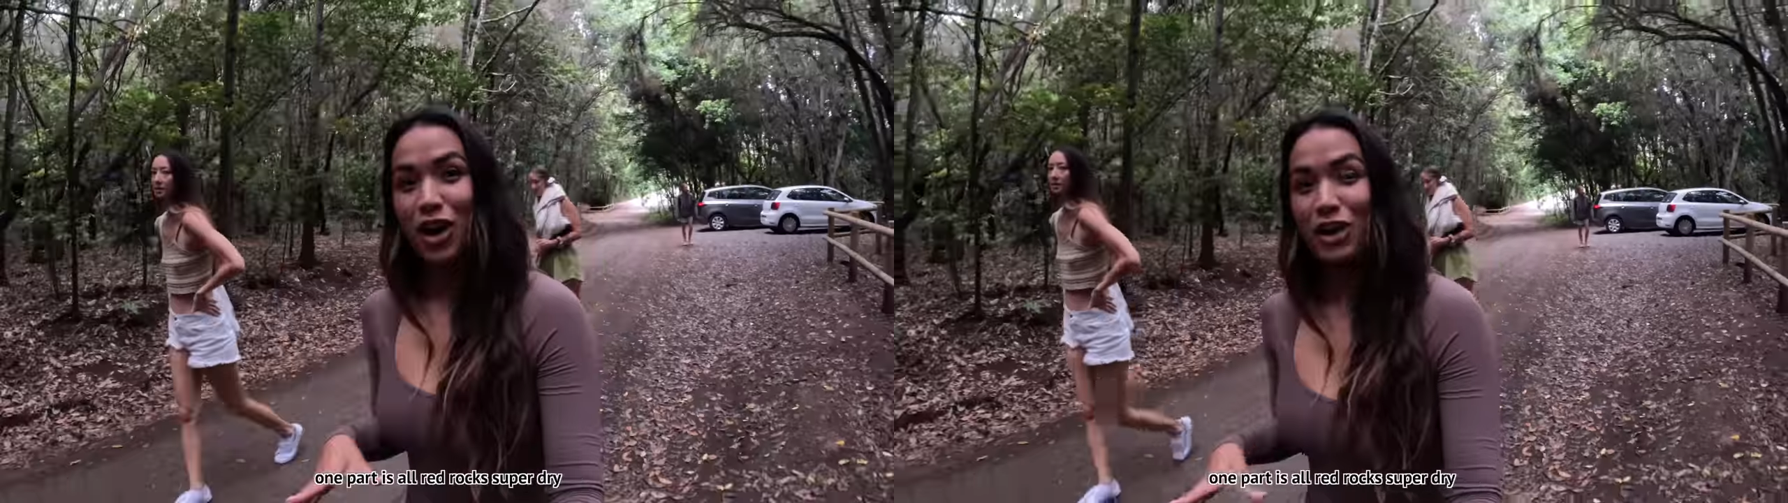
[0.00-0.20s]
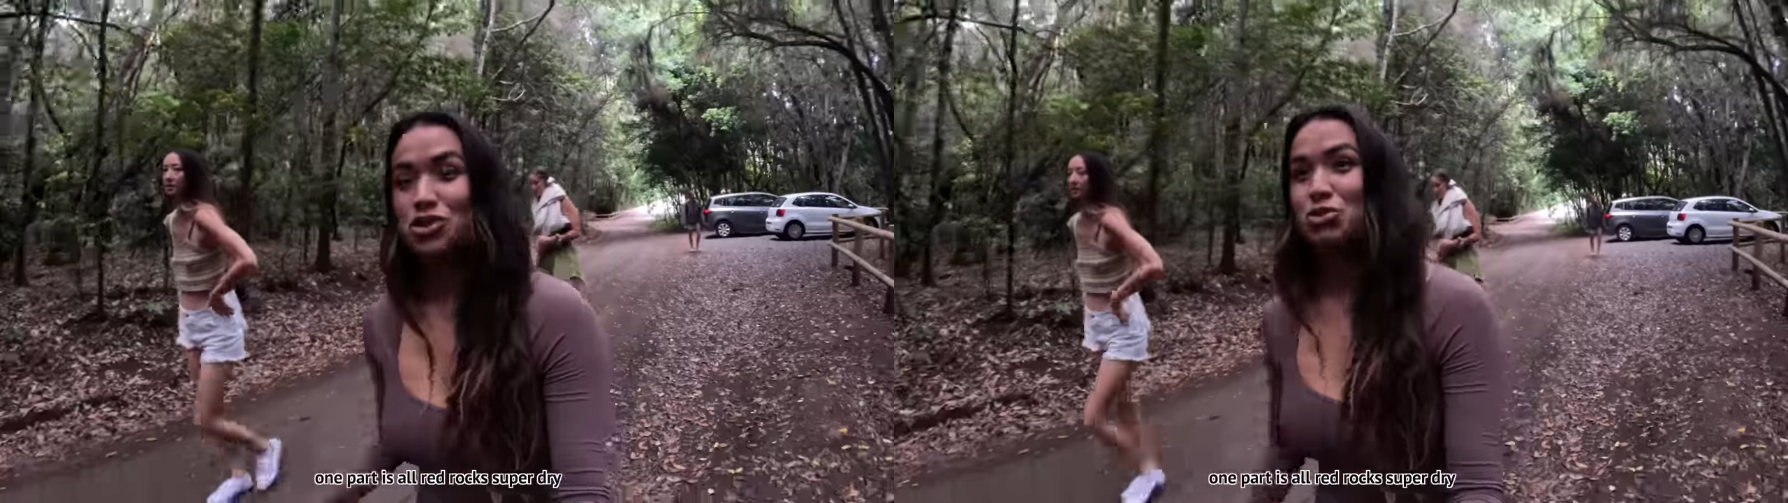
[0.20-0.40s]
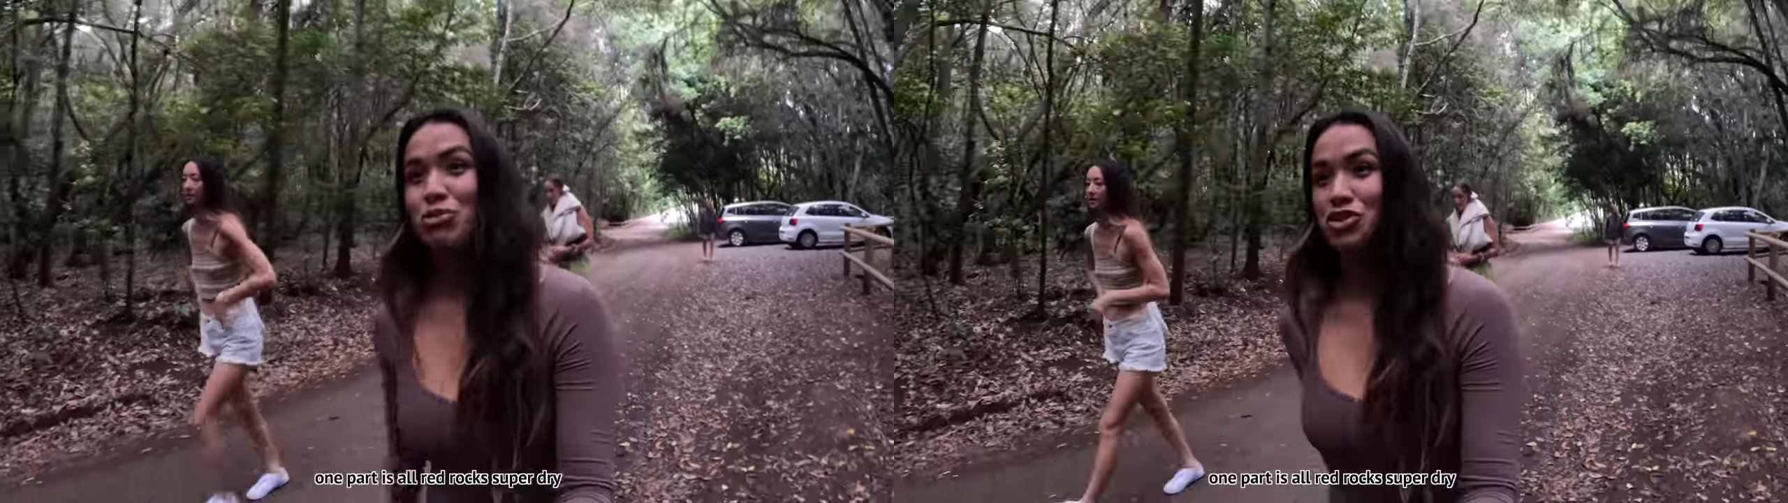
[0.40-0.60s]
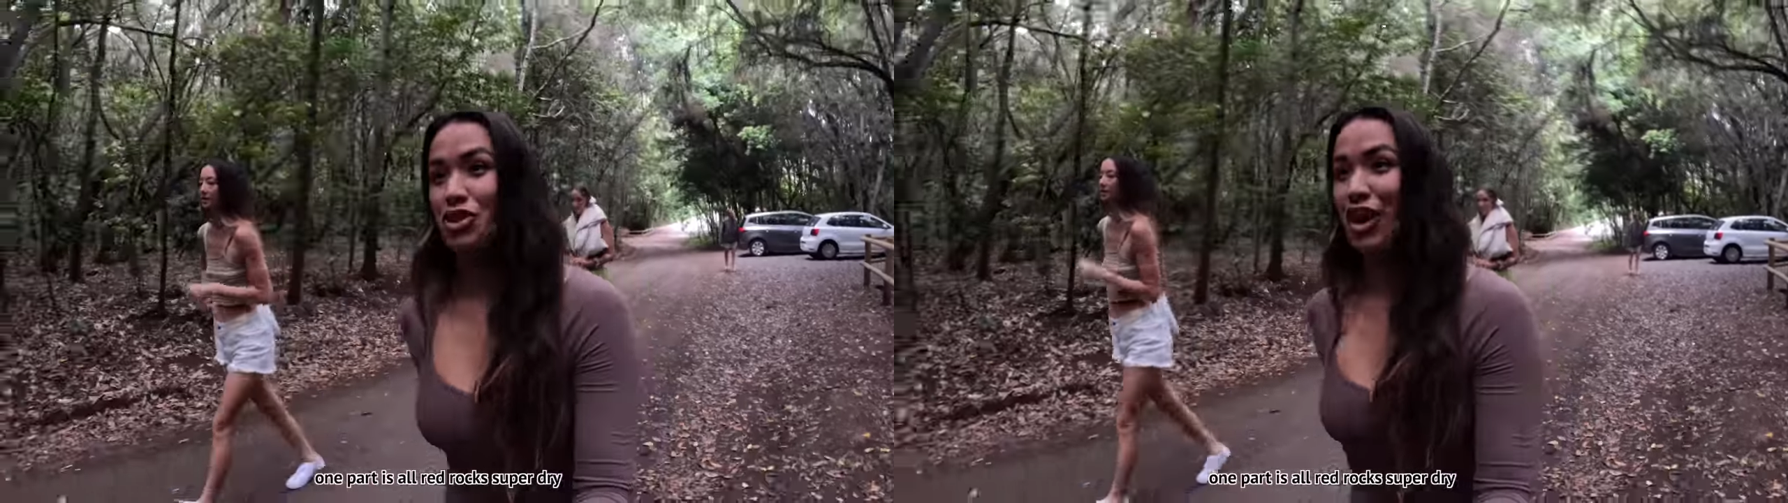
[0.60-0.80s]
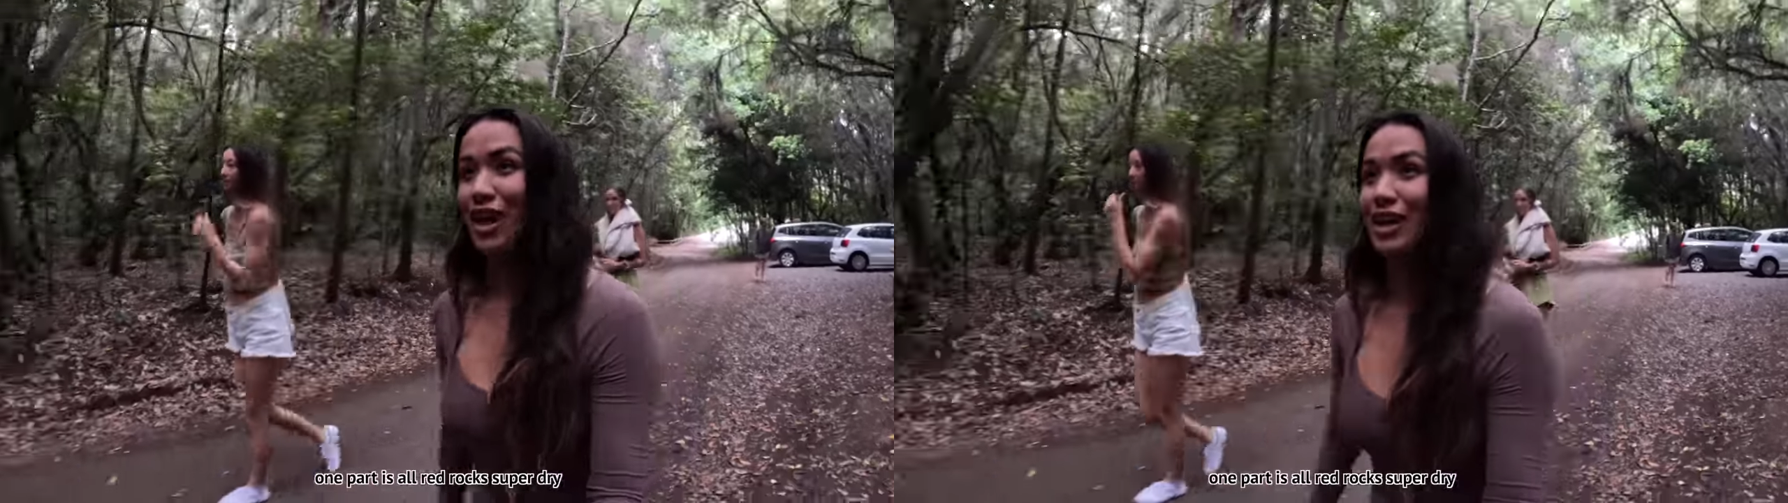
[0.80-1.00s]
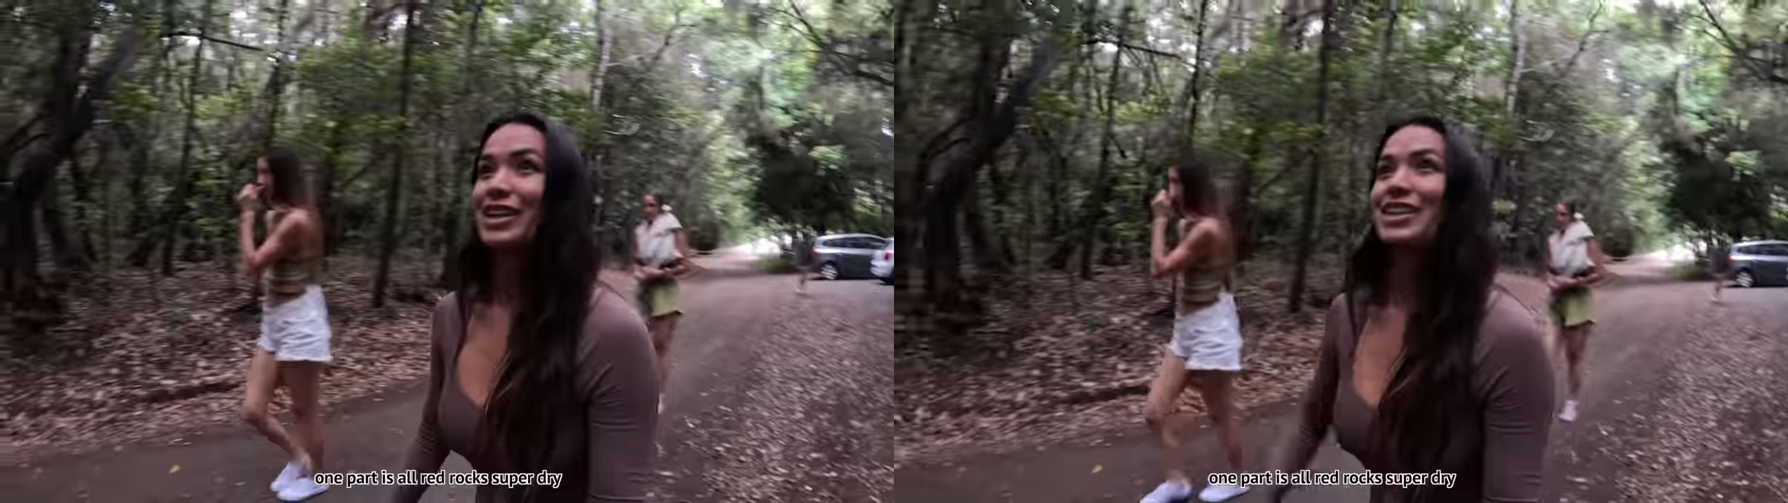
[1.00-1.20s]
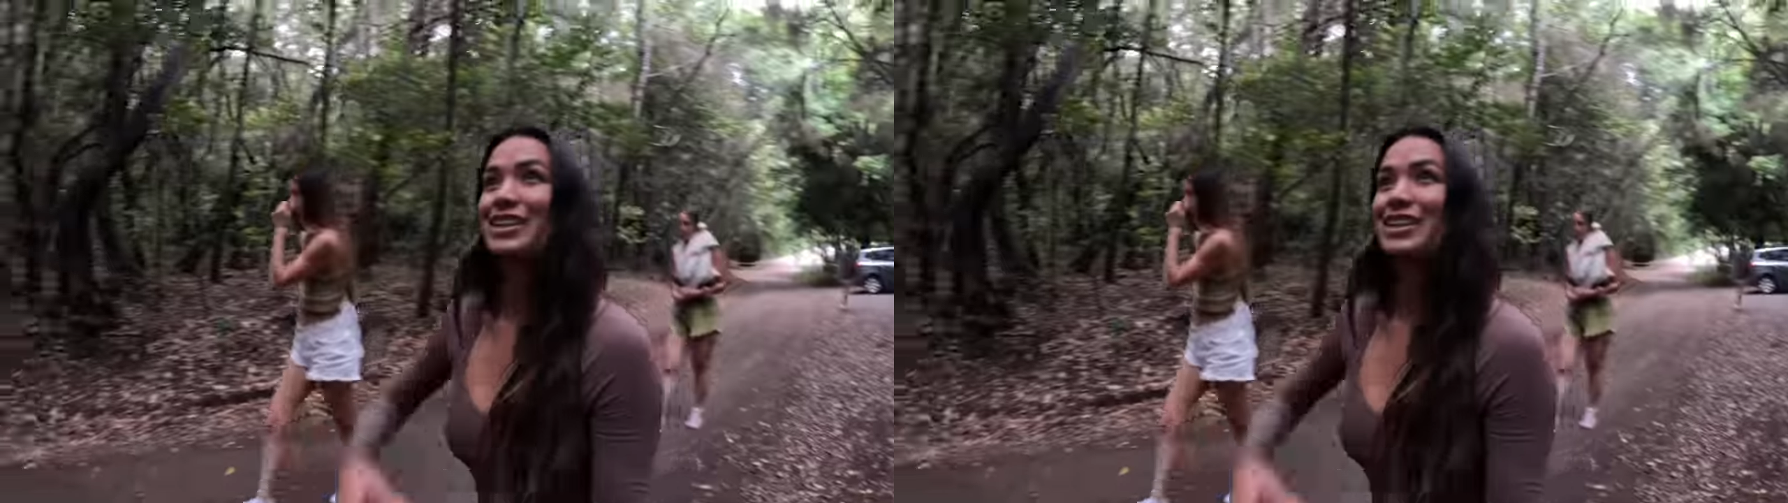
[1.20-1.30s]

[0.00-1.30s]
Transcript: rock, super dry.